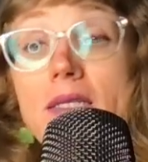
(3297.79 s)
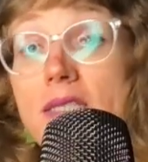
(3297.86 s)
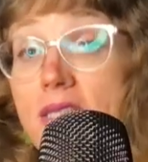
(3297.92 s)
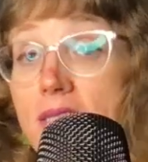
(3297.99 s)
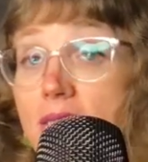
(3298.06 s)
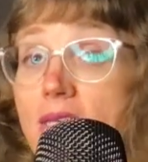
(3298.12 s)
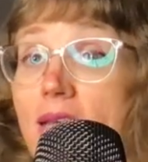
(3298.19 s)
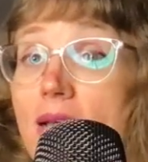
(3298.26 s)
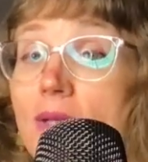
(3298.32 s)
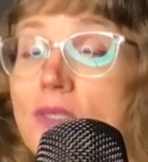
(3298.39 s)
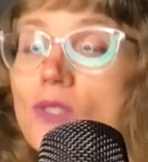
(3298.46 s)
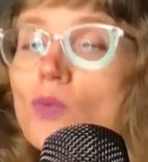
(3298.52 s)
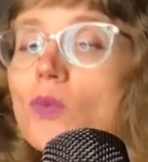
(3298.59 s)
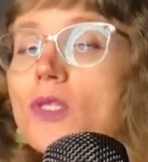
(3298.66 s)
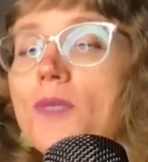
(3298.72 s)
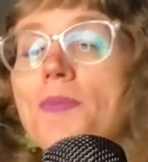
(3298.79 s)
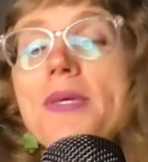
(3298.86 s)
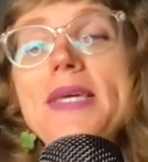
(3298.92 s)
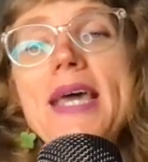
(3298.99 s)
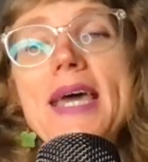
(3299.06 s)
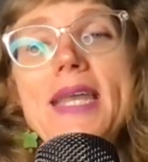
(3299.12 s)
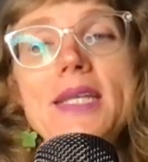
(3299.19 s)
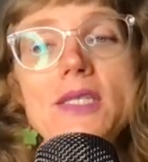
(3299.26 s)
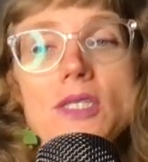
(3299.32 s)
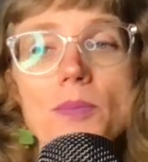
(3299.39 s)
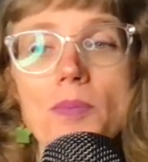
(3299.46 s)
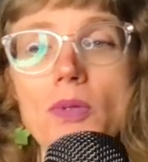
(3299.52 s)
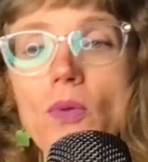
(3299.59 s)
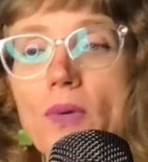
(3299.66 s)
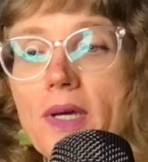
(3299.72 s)
discounts once Piett is
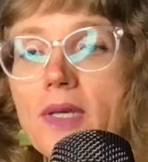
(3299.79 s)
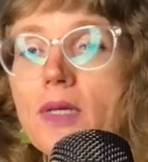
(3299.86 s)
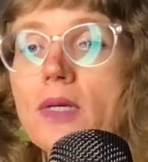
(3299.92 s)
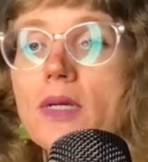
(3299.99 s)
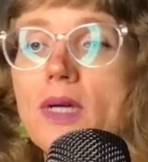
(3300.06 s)
deployed